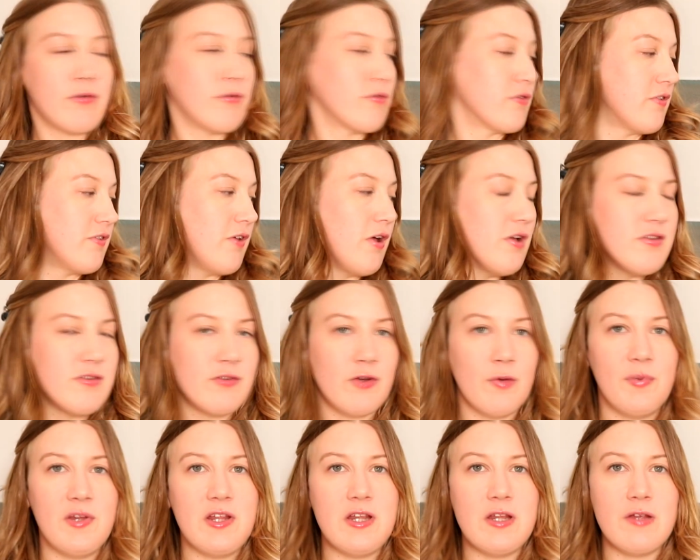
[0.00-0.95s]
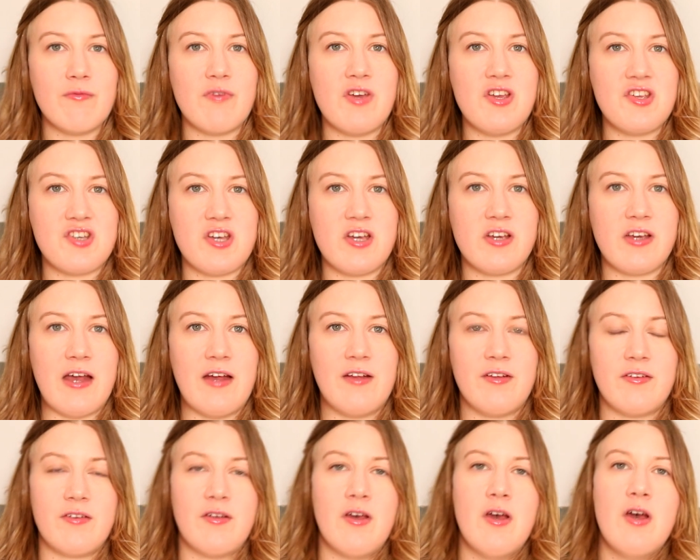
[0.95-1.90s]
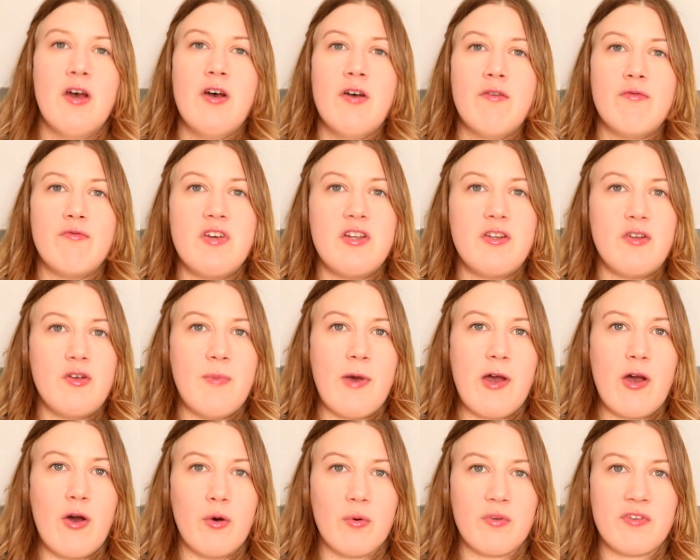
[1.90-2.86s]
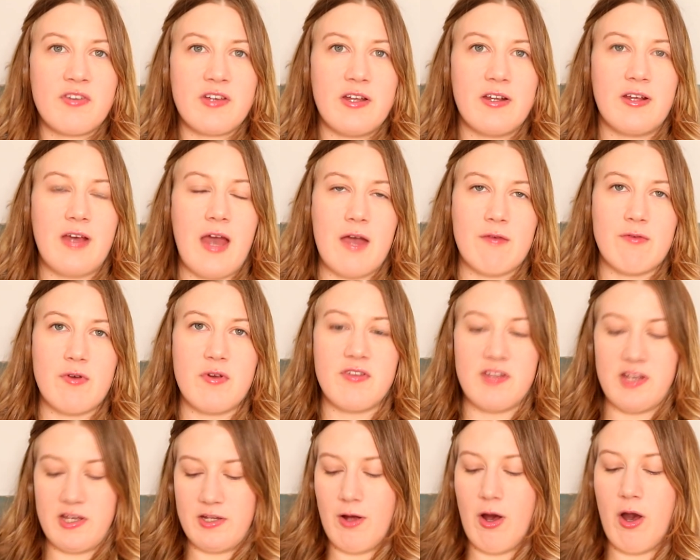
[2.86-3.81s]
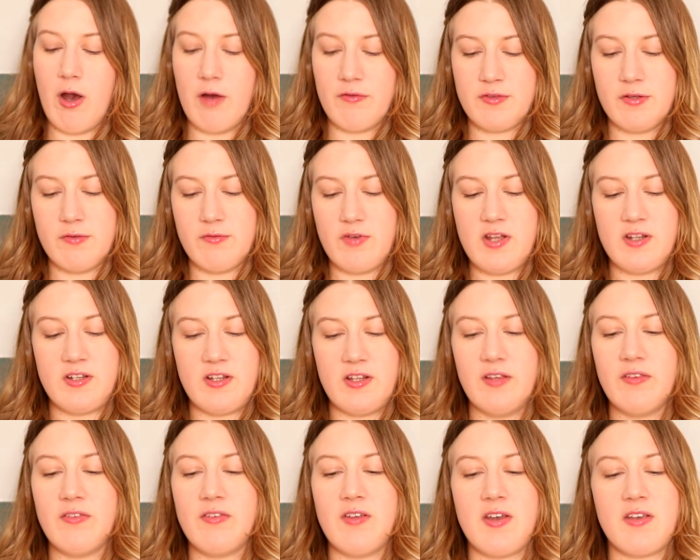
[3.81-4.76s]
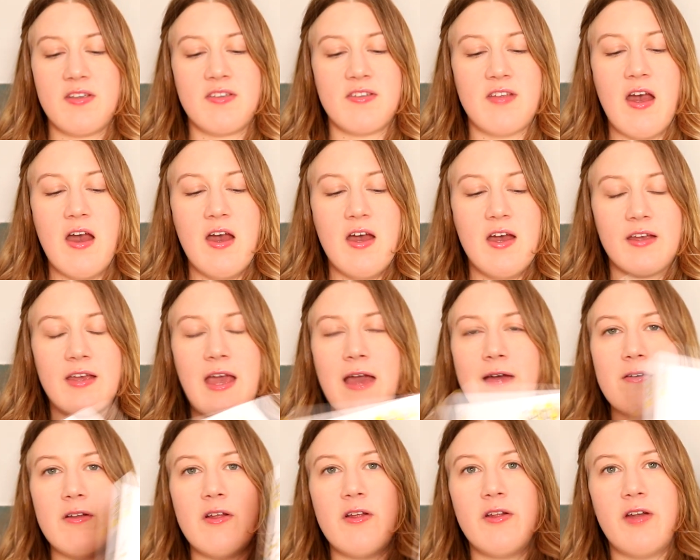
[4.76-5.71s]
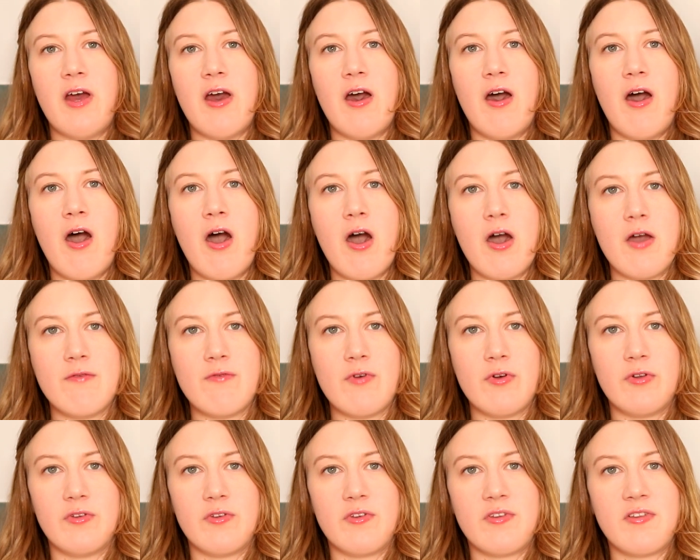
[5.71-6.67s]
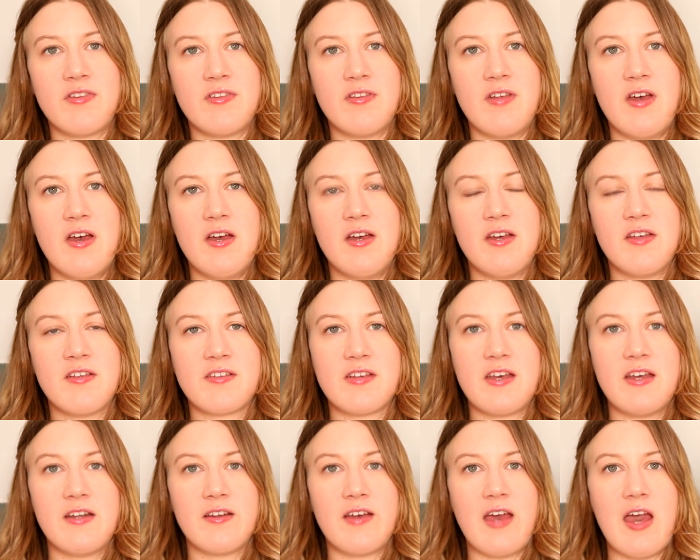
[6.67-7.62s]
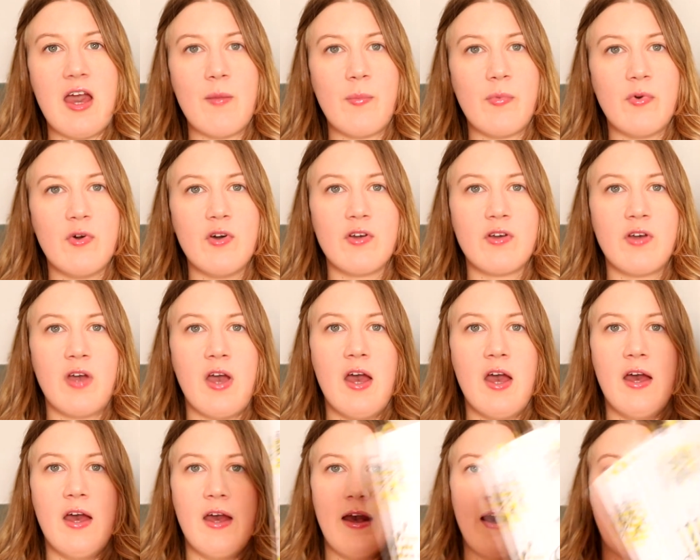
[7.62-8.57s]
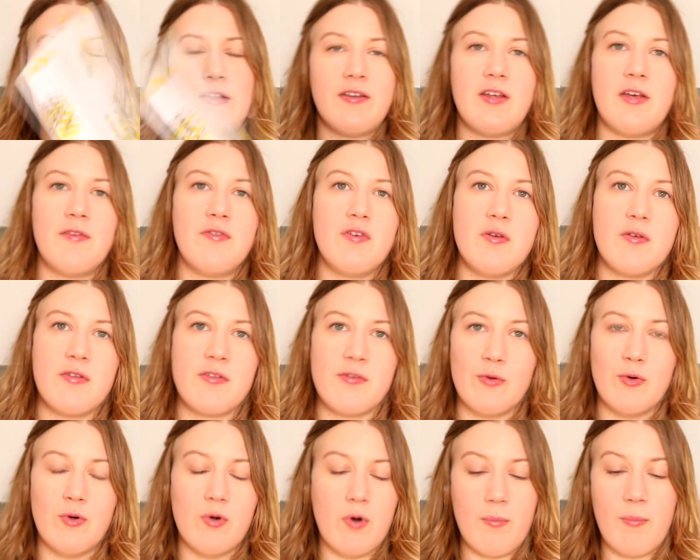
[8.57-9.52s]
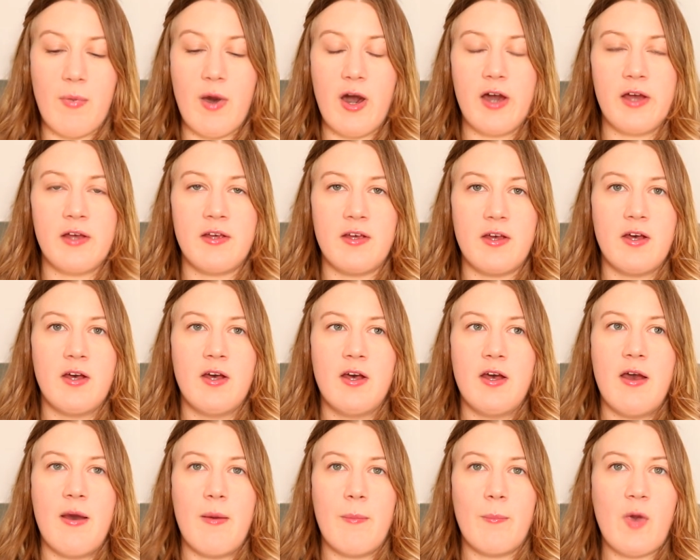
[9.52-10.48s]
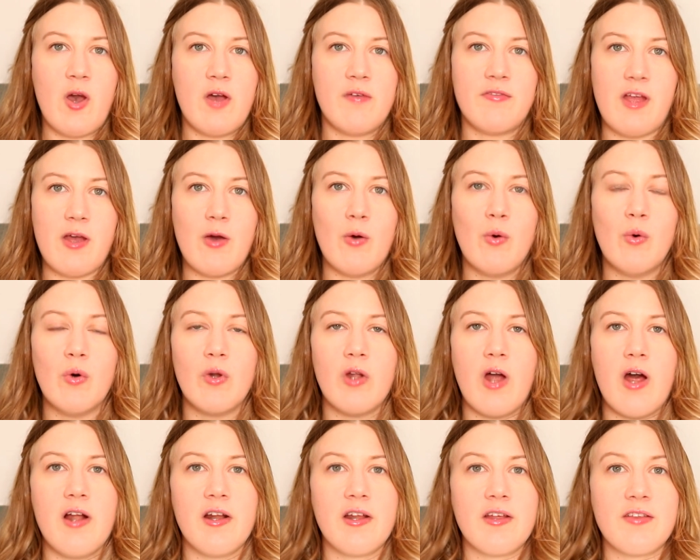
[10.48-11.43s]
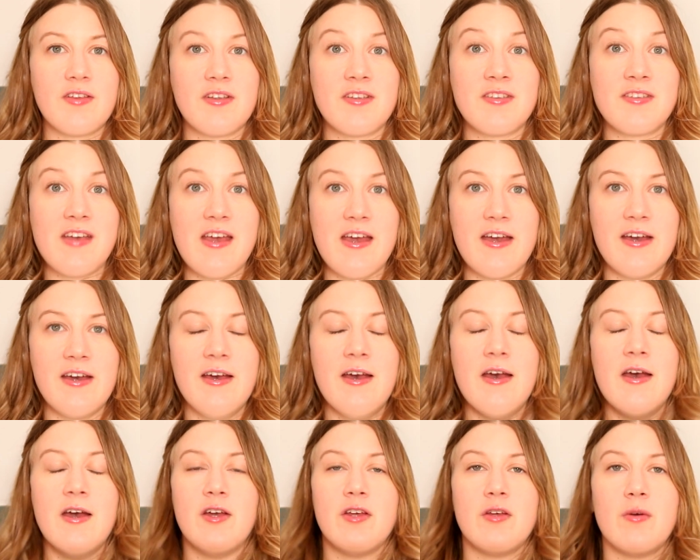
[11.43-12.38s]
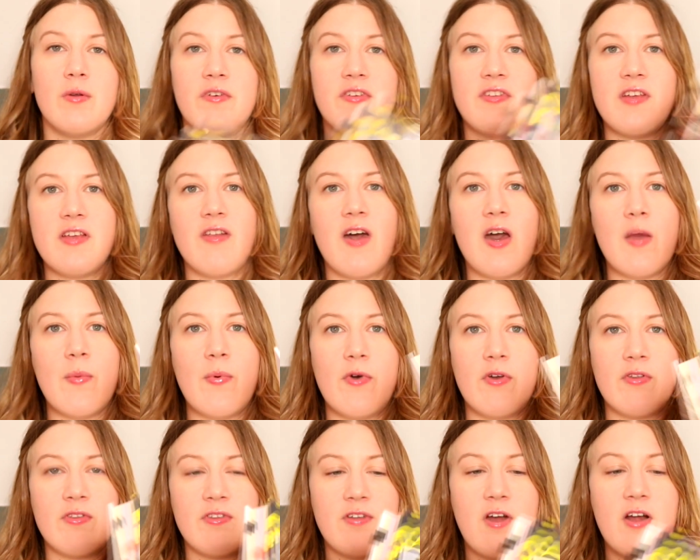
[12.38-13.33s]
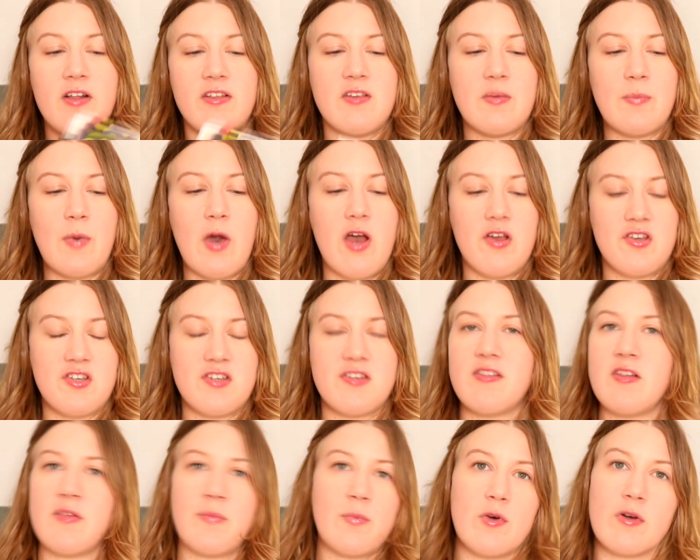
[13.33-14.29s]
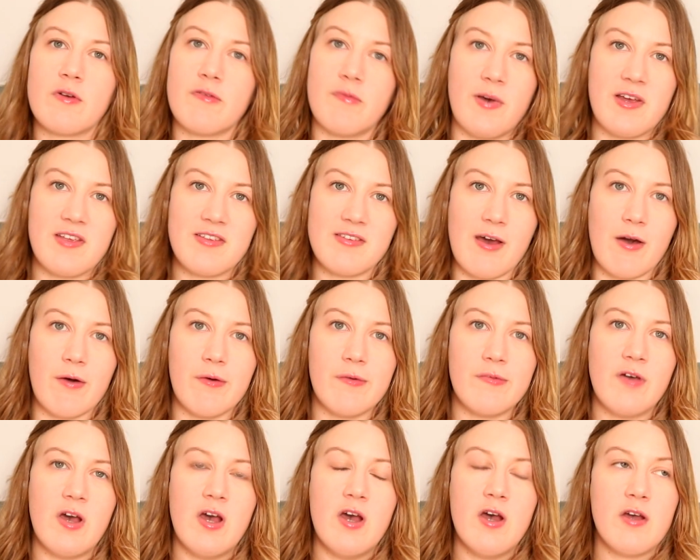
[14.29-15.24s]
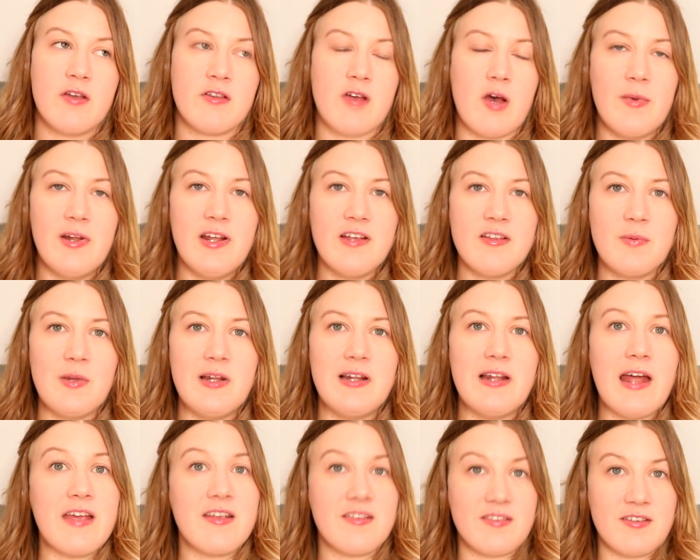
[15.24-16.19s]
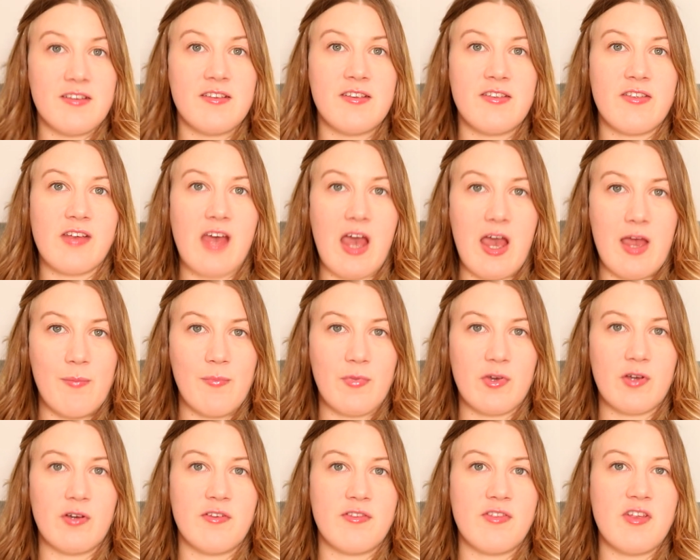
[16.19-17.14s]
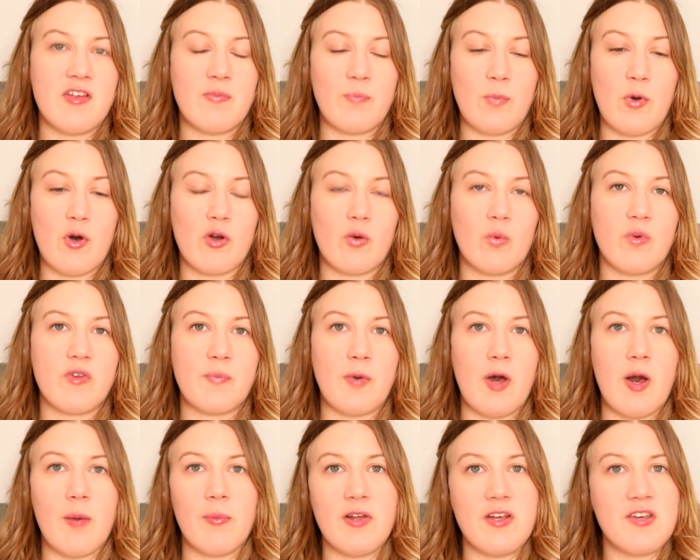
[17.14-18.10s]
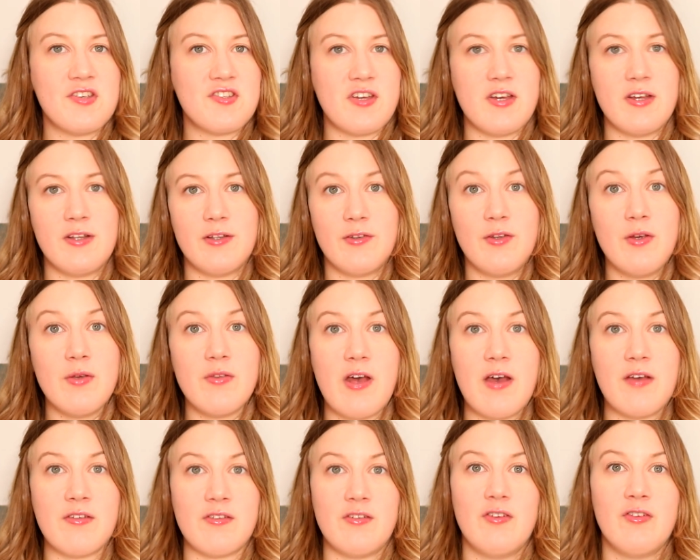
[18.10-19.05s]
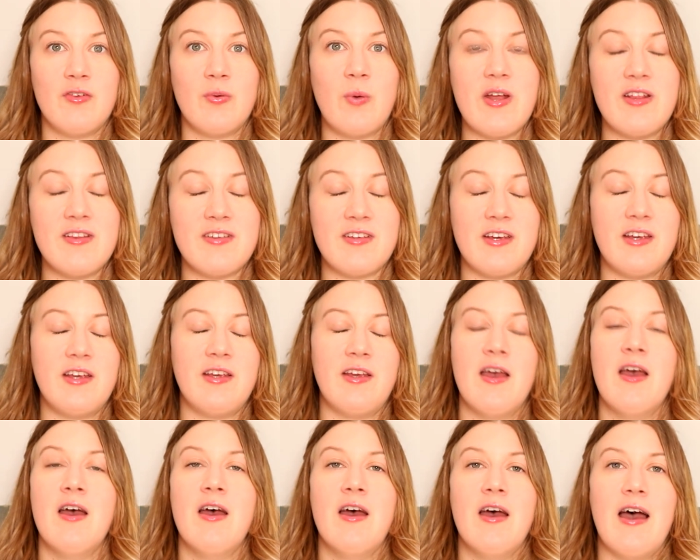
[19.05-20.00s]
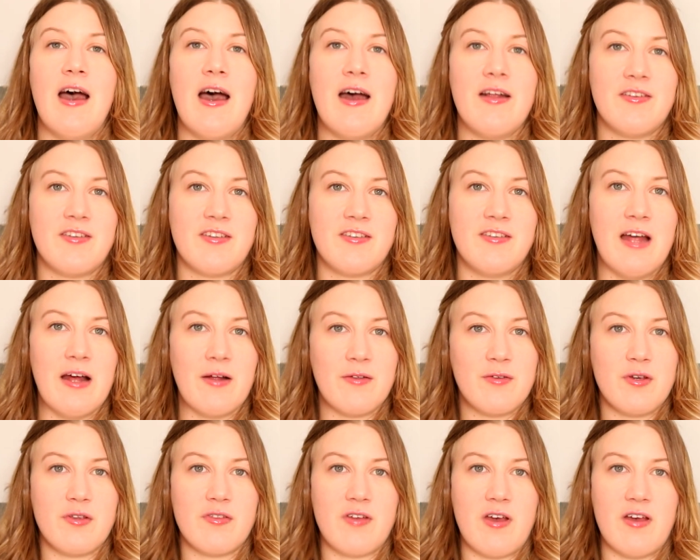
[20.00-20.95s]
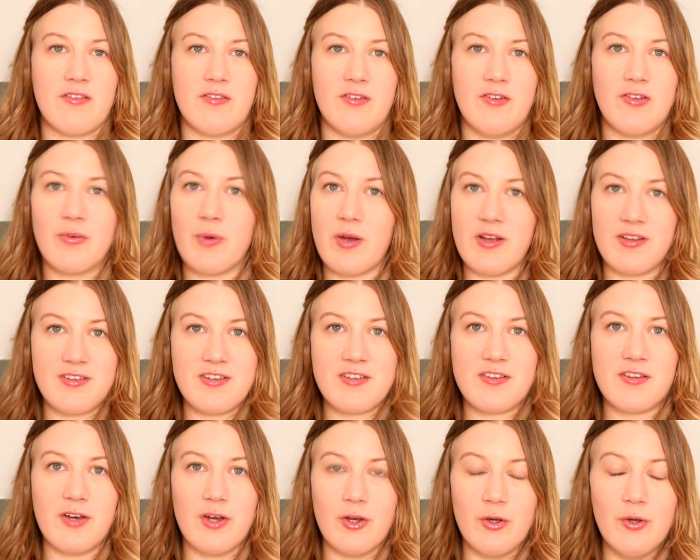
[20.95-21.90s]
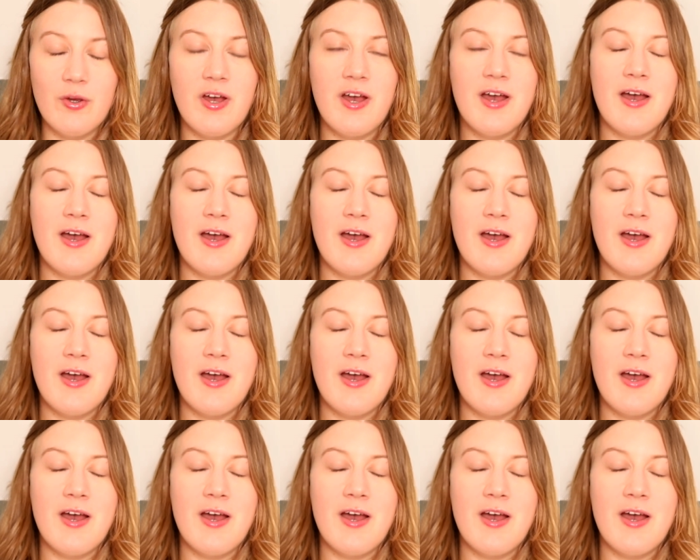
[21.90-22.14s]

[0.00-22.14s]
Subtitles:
decided to completely rejig and redo my whole skincare routine after reading this Caroline Hiron's skincare book. And if you saw my birthday haul earlier this year, you'll have seen that I decided to purchase this book for myself. So I'm a little bit late to the game because this book was published in 2020 and it's now 2022,